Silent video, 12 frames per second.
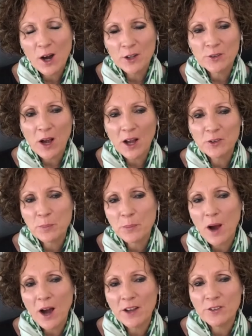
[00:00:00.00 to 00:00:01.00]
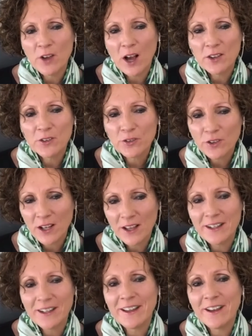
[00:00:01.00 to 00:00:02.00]
I'd
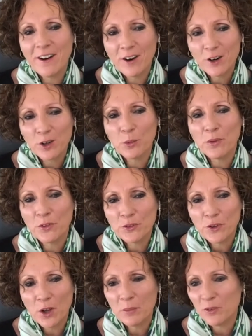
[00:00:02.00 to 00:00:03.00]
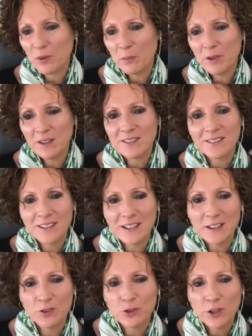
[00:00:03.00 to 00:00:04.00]
slightly argue with the term simplicity
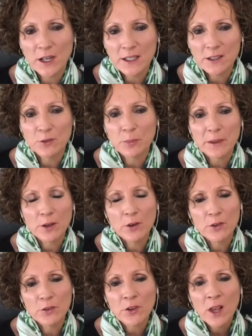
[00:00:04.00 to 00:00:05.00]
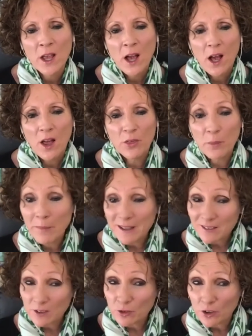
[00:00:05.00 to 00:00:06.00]
in trade, because the
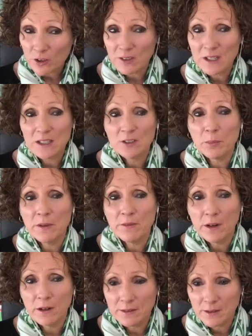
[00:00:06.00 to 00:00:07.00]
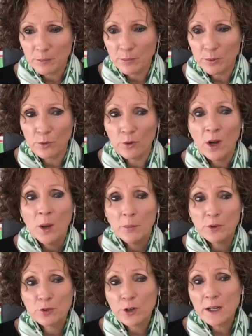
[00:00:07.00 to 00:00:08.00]
messages need to be very simple,
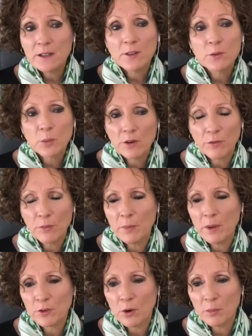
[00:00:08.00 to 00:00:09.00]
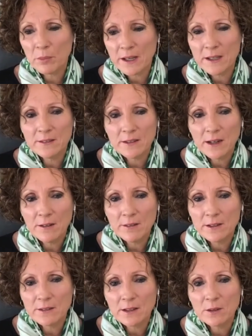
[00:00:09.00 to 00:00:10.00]
but trade is one of the most complicated
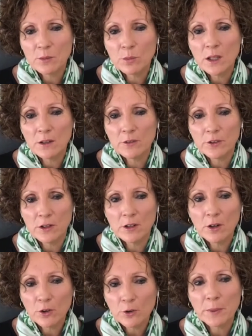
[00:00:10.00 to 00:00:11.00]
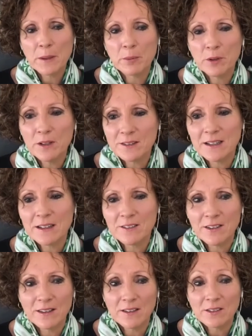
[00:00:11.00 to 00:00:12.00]
areas in the world, and a lot of people listening
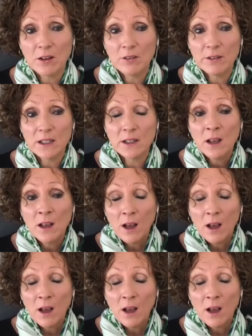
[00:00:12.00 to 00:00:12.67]
to this are in